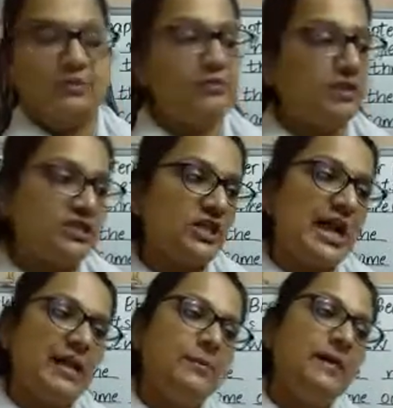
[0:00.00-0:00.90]
which
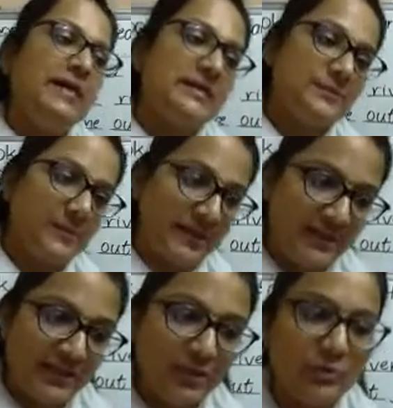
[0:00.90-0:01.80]
I'll be
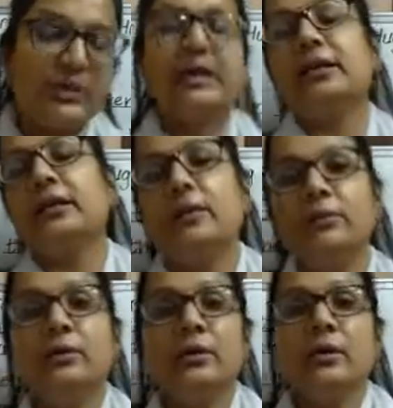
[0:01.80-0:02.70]
explaining you right
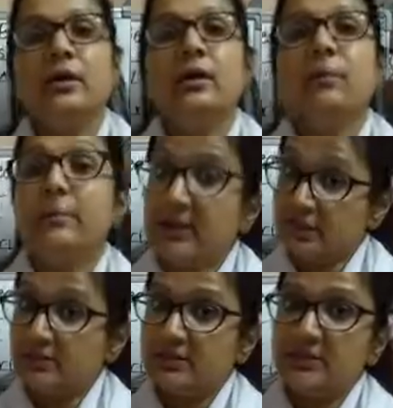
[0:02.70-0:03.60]
now.
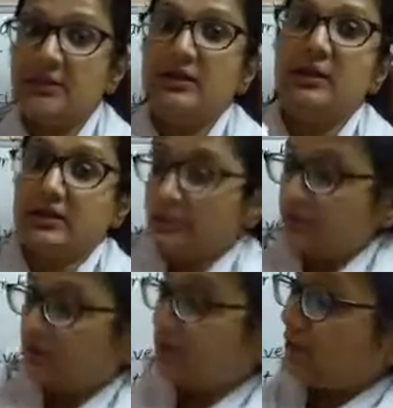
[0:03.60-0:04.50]
But
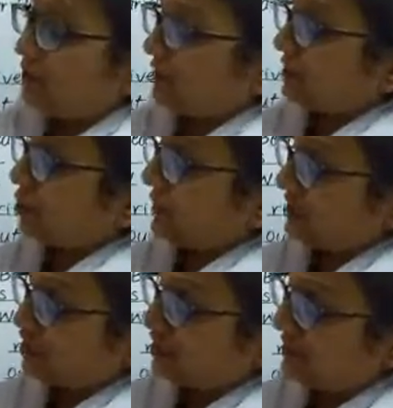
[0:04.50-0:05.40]
the
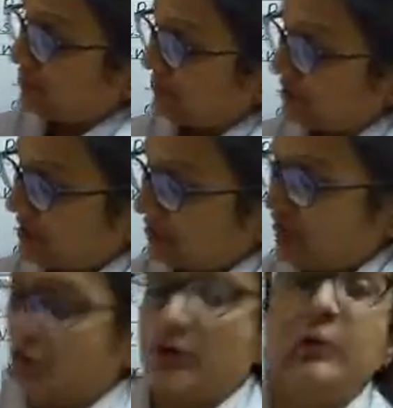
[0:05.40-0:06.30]
questions which are
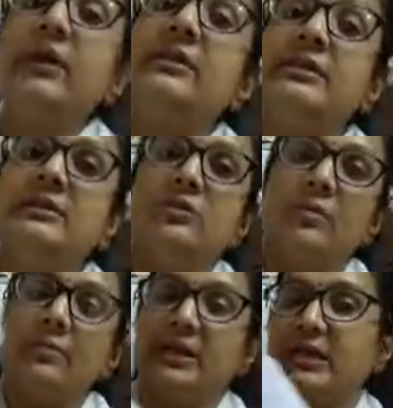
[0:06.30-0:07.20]
following this
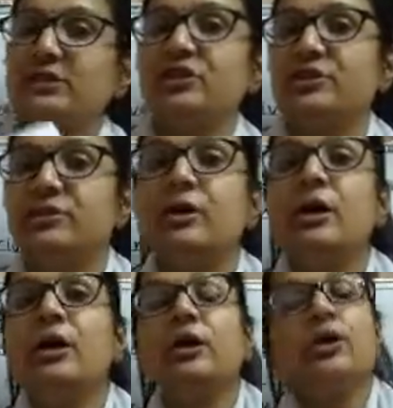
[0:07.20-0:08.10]
comprehension,
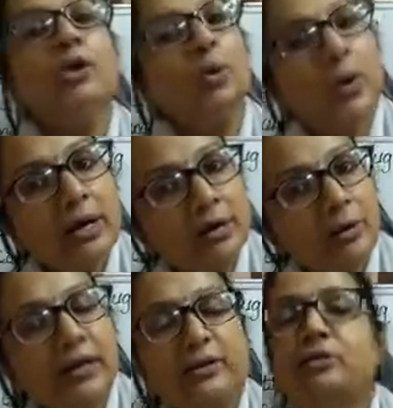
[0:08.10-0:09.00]
you are
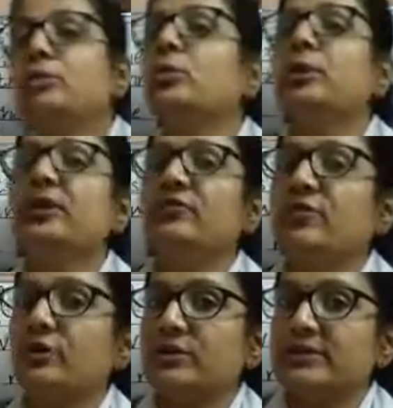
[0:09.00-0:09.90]
going to do it
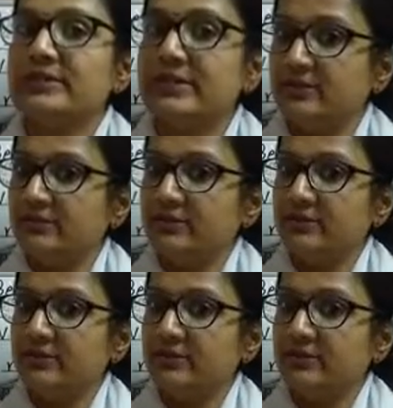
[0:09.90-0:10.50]
for yourself.